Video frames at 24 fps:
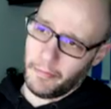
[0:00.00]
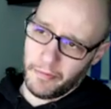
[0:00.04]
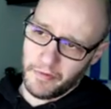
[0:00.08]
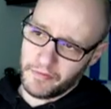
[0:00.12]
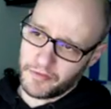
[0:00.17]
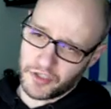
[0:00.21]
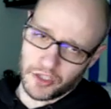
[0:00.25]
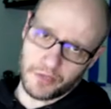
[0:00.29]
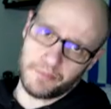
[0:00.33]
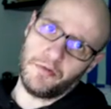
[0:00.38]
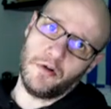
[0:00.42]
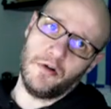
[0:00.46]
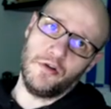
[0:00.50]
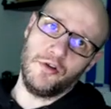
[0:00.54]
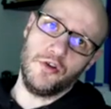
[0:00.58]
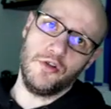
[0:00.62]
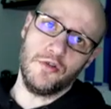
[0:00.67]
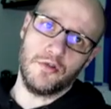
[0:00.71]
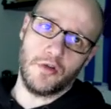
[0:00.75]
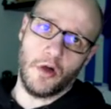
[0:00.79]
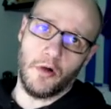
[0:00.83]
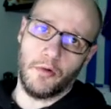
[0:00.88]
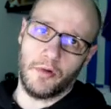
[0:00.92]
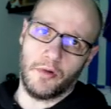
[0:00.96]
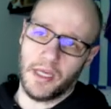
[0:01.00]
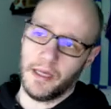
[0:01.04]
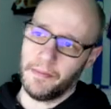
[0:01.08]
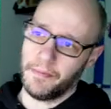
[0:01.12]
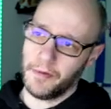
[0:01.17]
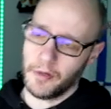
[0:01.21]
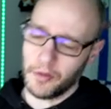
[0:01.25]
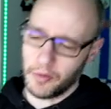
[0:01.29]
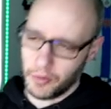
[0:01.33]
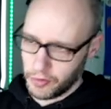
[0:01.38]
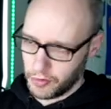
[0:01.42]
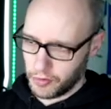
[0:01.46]
But we've just bought a new
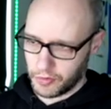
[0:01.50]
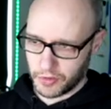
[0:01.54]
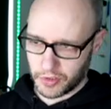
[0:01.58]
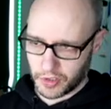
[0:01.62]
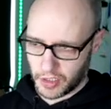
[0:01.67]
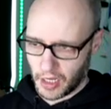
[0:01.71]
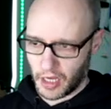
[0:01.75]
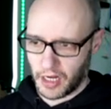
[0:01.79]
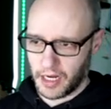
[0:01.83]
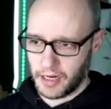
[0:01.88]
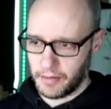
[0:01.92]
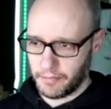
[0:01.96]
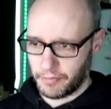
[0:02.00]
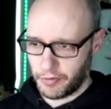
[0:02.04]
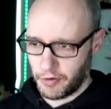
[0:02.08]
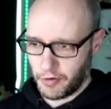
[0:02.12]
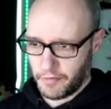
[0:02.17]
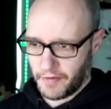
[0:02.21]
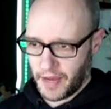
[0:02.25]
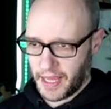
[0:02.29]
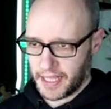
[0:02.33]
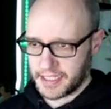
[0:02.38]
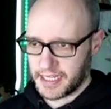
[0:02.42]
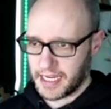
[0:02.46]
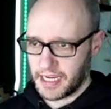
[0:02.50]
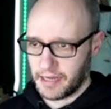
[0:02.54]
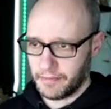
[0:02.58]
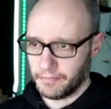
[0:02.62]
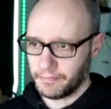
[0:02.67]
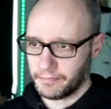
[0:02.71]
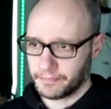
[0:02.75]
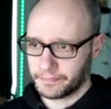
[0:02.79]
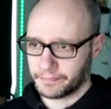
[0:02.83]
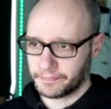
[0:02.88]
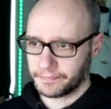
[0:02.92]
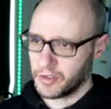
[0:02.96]
goalkeeper who's going to improve our
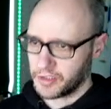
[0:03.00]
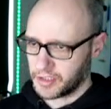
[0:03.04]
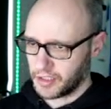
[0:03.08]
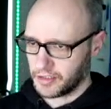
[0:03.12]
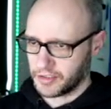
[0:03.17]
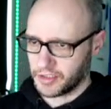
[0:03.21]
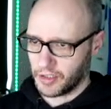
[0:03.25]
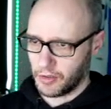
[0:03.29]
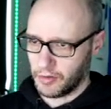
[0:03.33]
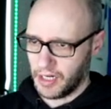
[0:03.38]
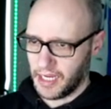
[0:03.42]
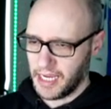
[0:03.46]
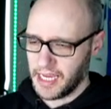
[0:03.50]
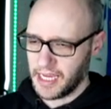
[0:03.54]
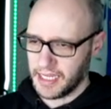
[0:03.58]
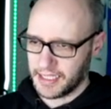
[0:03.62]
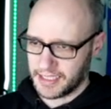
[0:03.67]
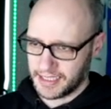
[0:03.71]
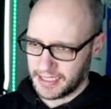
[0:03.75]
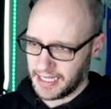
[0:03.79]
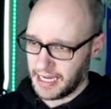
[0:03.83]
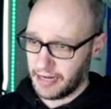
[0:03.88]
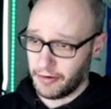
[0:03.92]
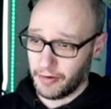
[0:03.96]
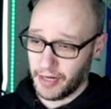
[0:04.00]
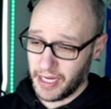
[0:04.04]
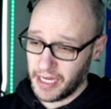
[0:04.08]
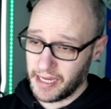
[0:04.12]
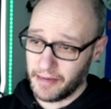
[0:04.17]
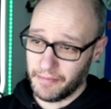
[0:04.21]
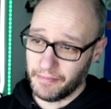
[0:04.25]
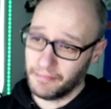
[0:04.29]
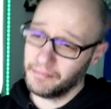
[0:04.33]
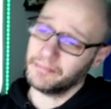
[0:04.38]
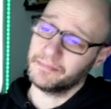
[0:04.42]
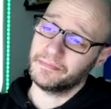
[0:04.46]
team. Once I sold hit sell
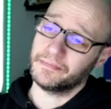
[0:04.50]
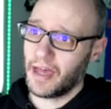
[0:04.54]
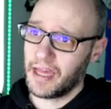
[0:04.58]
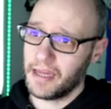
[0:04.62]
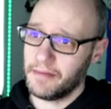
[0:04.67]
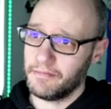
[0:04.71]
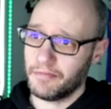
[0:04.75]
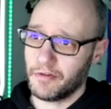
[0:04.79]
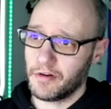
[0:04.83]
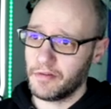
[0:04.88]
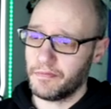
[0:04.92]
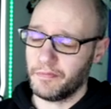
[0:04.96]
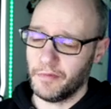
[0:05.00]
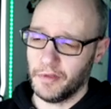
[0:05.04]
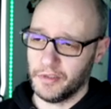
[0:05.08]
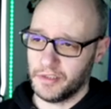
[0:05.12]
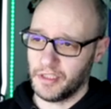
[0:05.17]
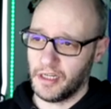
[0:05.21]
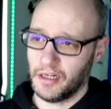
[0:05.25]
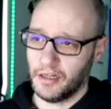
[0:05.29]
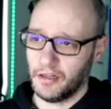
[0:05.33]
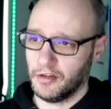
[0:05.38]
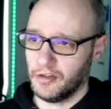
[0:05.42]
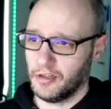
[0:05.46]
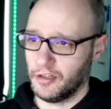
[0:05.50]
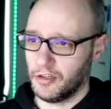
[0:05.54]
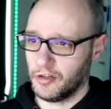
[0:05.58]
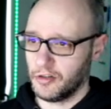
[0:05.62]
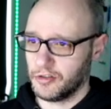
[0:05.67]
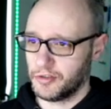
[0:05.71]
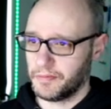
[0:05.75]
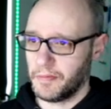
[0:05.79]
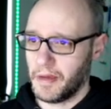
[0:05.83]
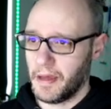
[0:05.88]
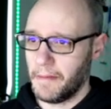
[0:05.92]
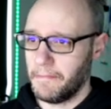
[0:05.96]
him, that improvement's only going to
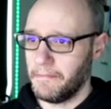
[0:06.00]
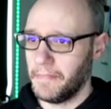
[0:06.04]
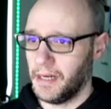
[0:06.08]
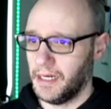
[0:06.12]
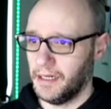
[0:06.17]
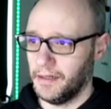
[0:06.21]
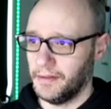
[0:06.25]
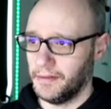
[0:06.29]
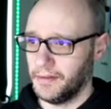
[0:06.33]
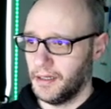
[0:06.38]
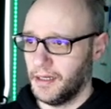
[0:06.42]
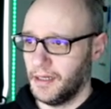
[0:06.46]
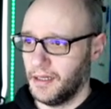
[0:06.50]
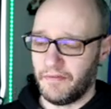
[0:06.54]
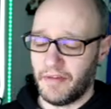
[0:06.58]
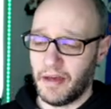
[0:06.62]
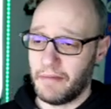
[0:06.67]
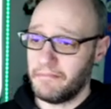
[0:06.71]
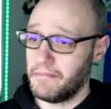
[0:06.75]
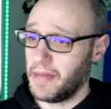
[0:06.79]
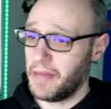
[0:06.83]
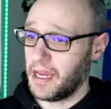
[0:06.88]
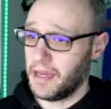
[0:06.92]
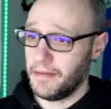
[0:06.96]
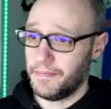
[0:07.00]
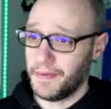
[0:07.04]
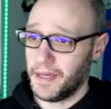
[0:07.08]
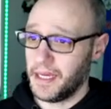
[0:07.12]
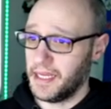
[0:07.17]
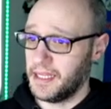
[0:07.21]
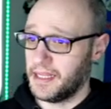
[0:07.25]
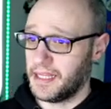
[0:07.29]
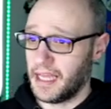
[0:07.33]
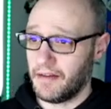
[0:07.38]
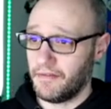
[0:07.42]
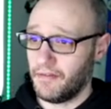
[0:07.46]
cost me a million. And then
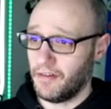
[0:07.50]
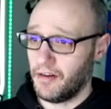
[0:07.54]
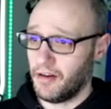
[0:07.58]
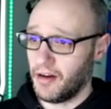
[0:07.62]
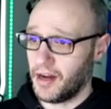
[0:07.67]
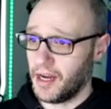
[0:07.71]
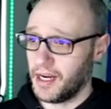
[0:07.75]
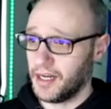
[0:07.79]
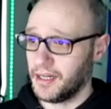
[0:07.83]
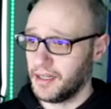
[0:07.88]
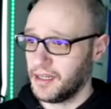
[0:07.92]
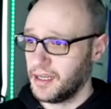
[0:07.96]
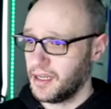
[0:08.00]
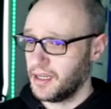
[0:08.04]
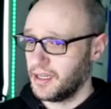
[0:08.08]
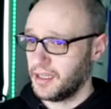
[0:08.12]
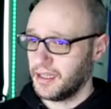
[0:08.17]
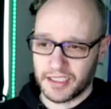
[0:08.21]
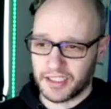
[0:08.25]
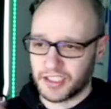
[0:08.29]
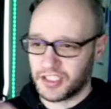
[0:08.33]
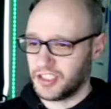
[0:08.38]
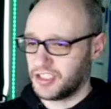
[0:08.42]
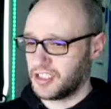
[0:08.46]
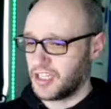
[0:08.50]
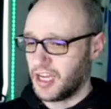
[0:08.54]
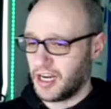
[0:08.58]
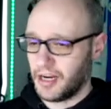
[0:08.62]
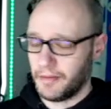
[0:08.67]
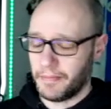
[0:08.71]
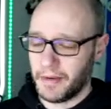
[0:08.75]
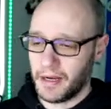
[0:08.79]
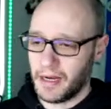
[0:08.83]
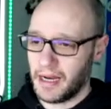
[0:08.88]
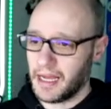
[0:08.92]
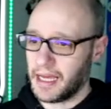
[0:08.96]
maybe down the line, it's just
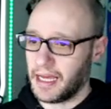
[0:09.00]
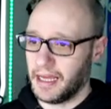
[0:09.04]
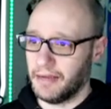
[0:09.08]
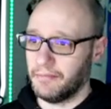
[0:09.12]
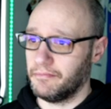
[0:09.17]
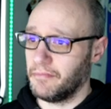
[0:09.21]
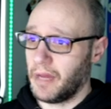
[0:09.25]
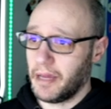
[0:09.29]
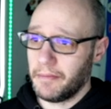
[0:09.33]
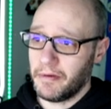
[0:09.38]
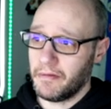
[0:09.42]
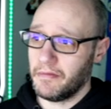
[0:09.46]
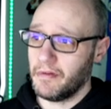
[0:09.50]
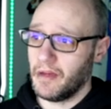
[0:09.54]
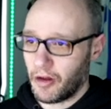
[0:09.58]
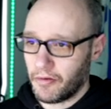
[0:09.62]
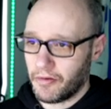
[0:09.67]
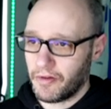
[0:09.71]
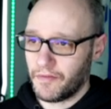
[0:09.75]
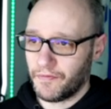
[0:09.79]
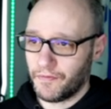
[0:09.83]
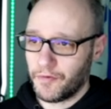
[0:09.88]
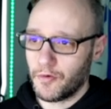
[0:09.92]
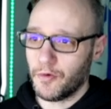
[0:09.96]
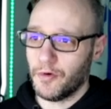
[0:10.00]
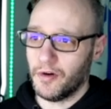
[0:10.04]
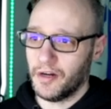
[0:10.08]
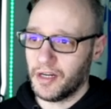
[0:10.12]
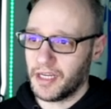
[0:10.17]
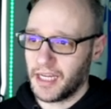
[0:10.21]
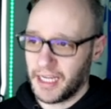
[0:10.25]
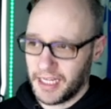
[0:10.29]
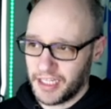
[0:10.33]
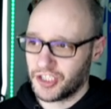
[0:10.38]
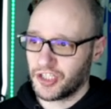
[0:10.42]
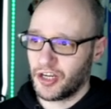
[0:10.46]
going to be that. Maybe going
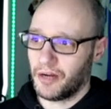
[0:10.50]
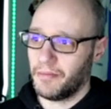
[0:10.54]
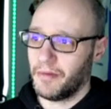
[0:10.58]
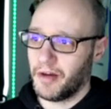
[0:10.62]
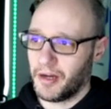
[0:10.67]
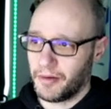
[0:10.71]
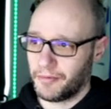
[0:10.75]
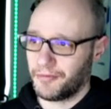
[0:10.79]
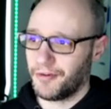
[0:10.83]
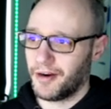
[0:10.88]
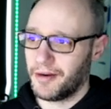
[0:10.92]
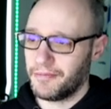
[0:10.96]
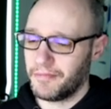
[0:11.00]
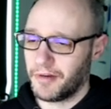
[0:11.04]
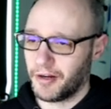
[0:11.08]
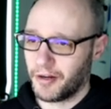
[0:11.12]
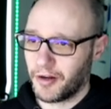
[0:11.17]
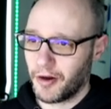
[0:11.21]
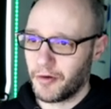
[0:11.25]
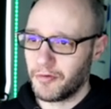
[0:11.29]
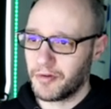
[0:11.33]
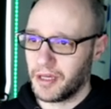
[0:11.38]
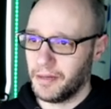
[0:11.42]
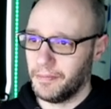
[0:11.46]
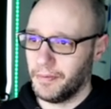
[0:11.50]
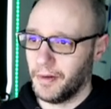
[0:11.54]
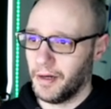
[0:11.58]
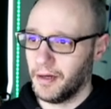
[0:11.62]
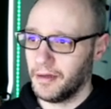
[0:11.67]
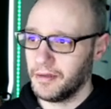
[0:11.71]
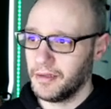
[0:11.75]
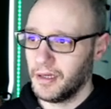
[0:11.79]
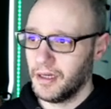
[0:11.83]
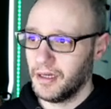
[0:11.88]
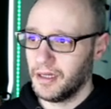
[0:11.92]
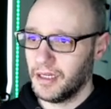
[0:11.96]
forward, each time I upgrade my
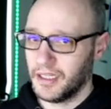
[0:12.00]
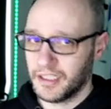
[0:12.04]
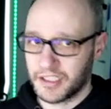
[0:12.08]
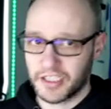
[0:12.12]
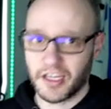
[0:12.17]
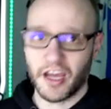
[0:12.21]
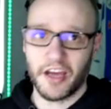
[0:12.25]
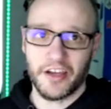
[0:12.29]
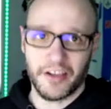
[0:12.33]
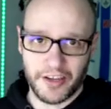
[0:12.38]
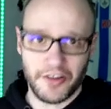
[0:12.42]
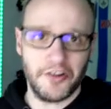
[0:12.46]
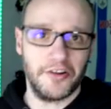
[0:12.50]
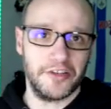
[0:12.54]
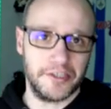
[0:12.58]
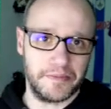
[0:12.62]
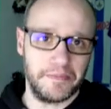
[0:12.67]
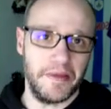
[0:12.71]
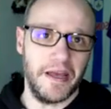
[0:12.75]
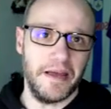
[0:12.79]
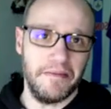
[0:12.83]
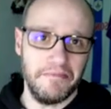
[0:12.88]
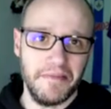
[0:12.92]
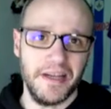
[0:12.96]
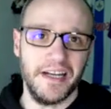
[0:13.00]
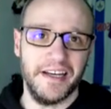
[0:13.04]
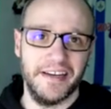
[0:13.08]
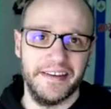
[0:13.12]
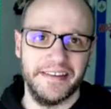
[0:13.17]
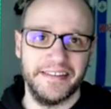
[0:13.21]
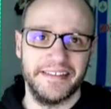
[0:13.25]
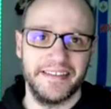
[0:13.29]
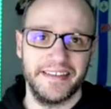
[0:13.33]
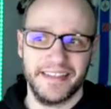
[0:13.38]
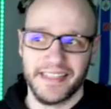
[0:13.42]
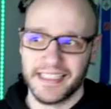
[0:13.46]
goalkeeper, it's going to cost me a
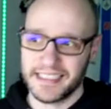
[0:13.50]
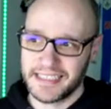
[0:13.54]
million.